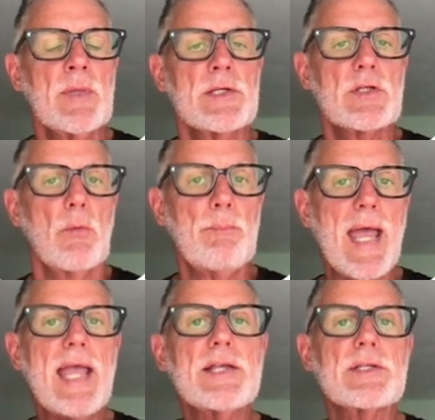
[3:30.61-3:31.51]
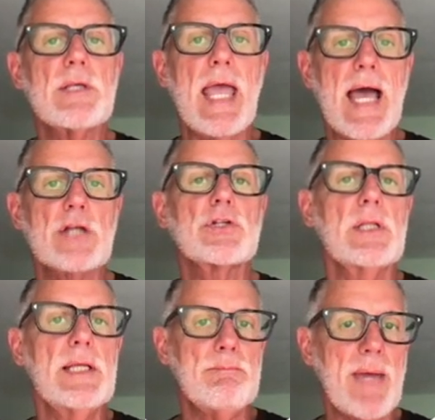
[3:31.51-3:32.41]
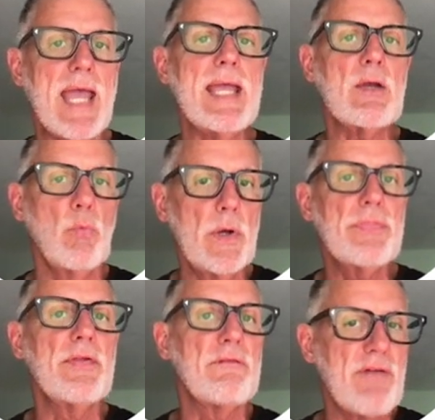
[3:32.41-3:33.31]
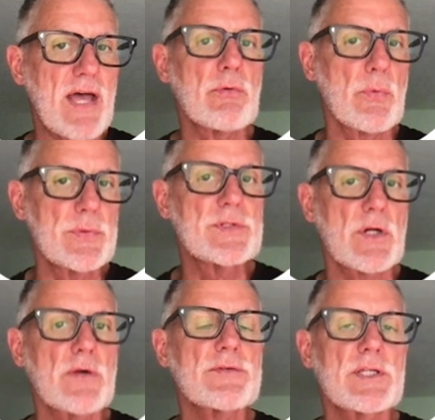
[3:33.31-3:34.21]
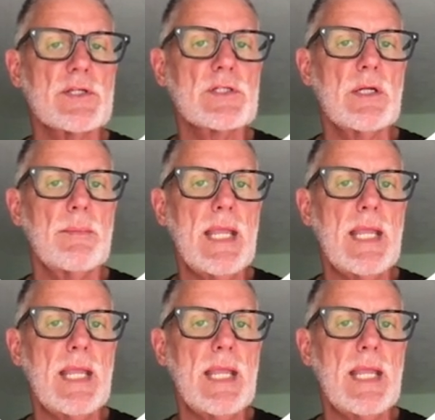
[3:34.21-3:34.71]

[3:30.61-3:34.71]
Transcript: So banks actually bank with the Federal Reserve System,